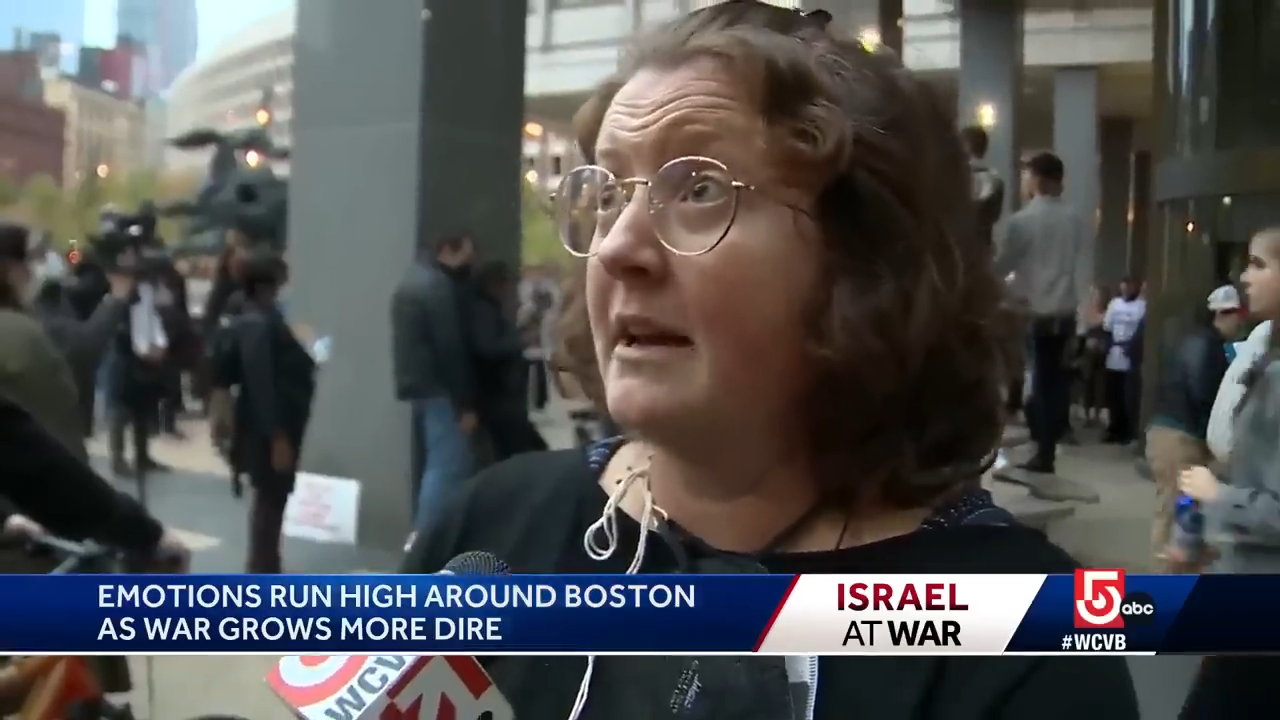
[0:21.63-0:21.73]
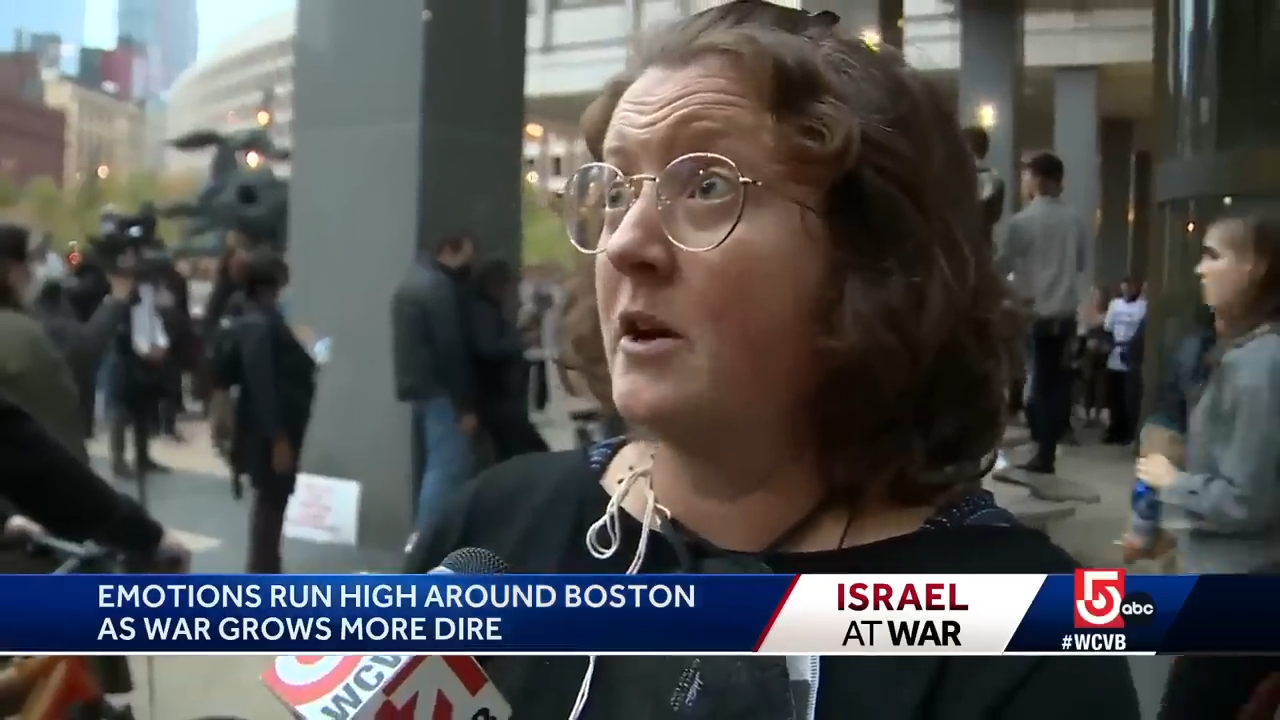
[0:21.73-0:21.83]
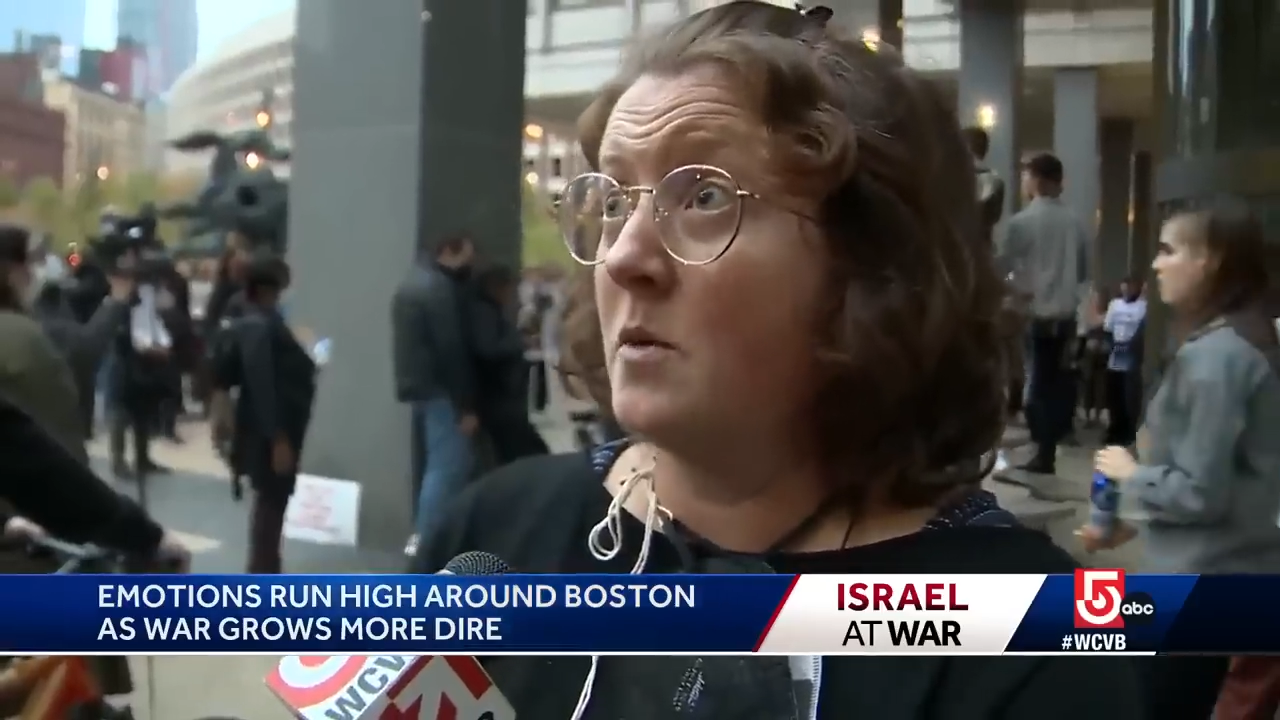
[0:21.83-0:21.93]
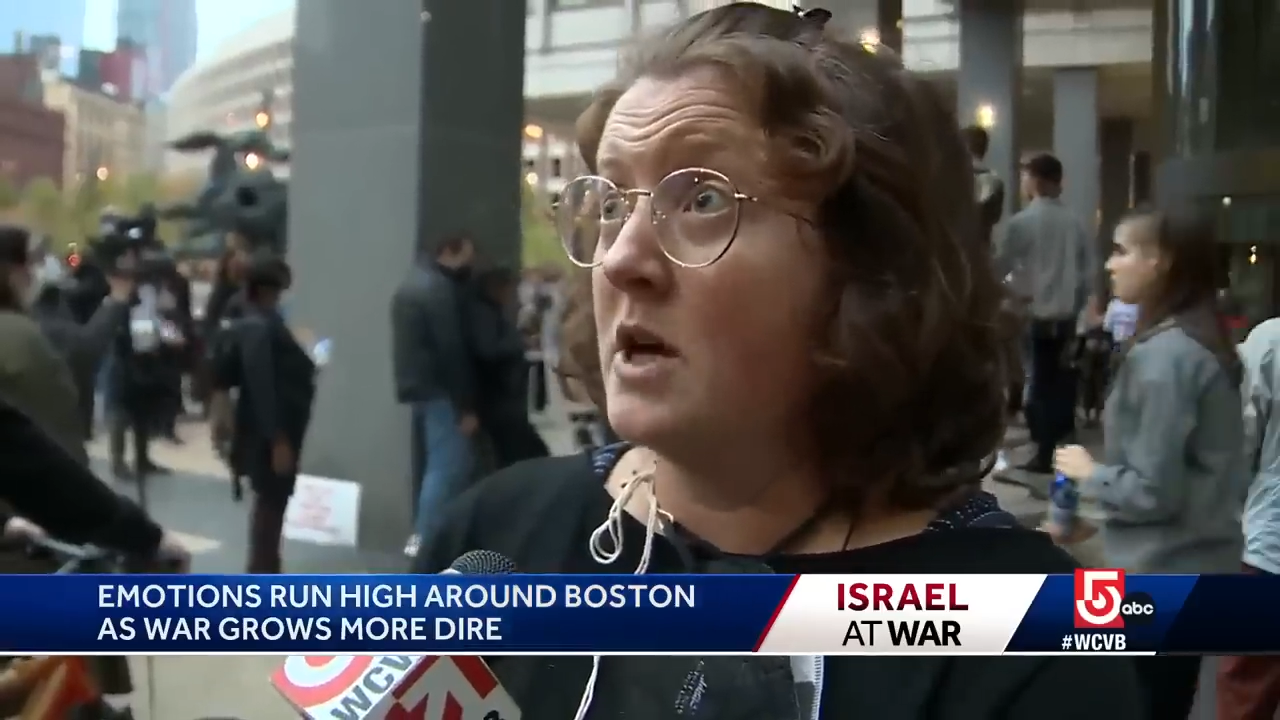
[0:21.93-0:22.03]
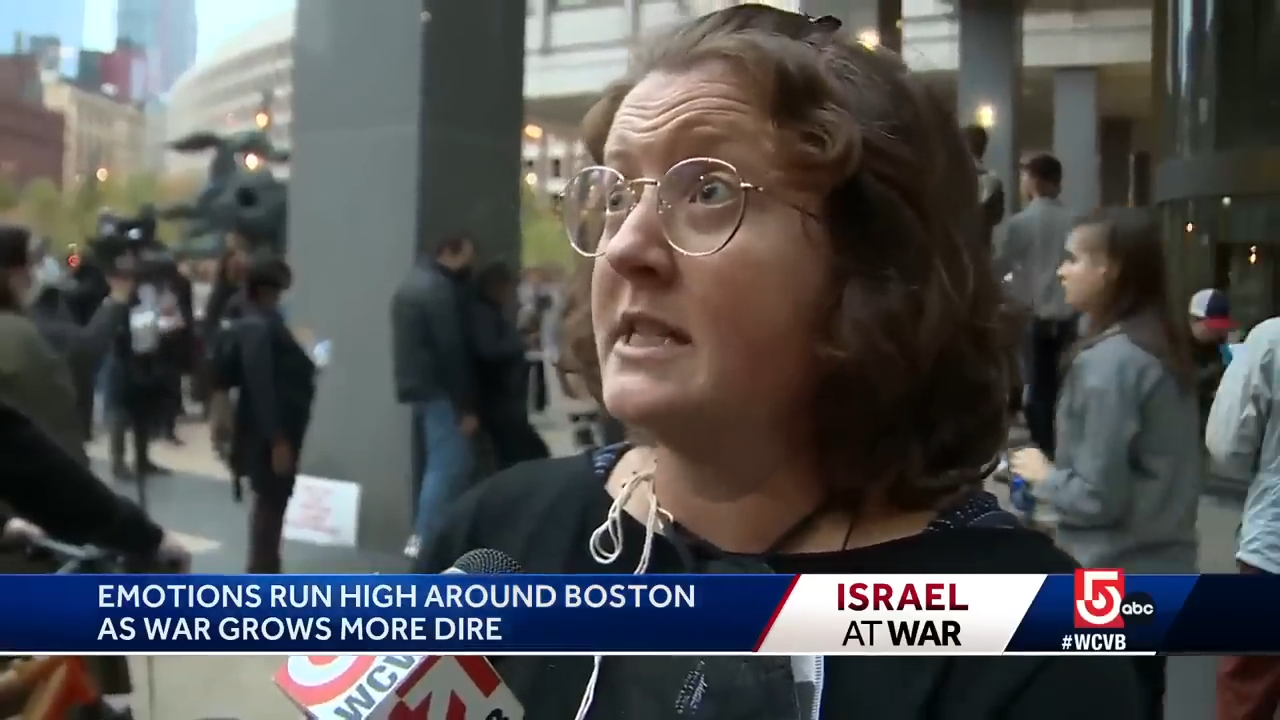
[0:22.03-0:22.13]

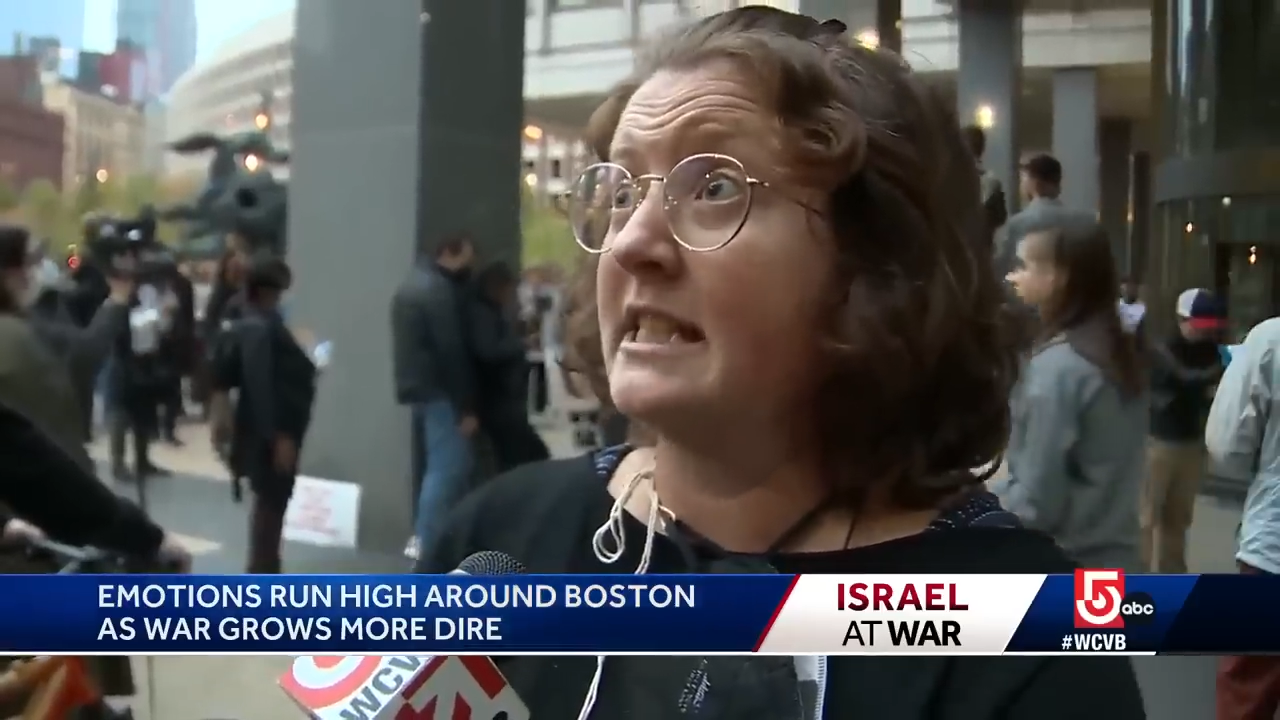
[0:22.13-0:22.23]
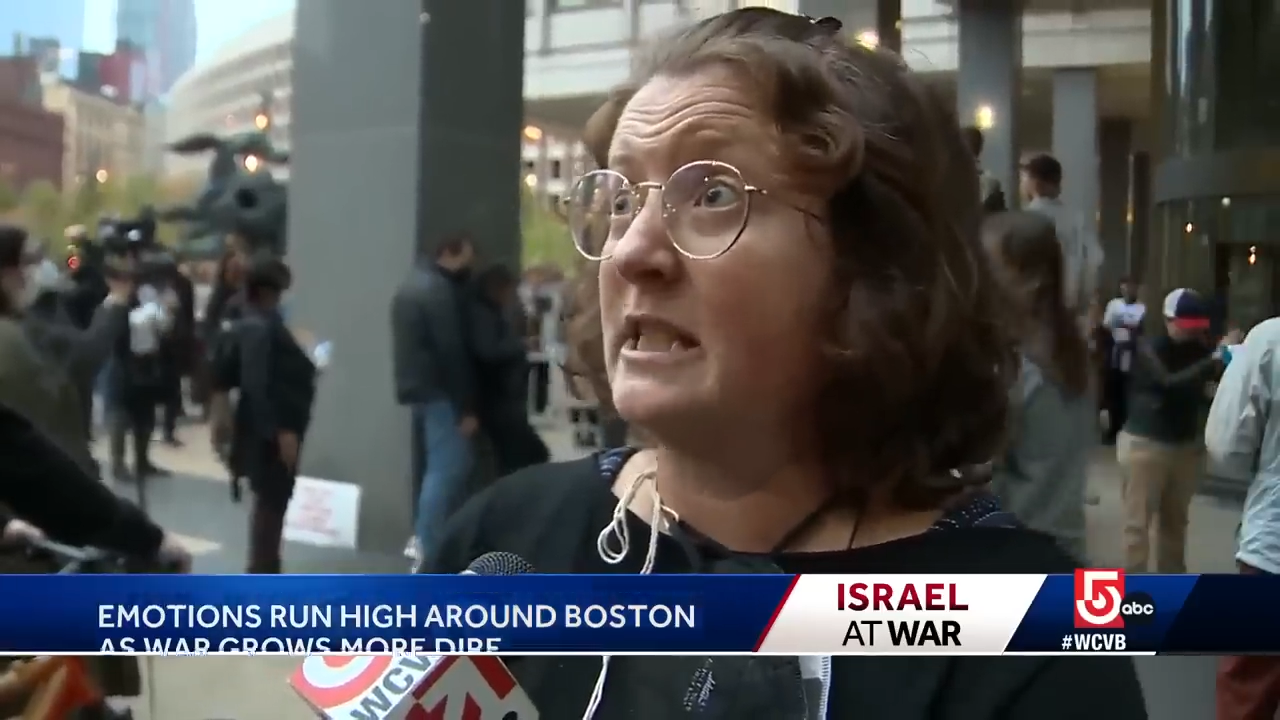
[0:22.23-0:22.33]
Senator Warren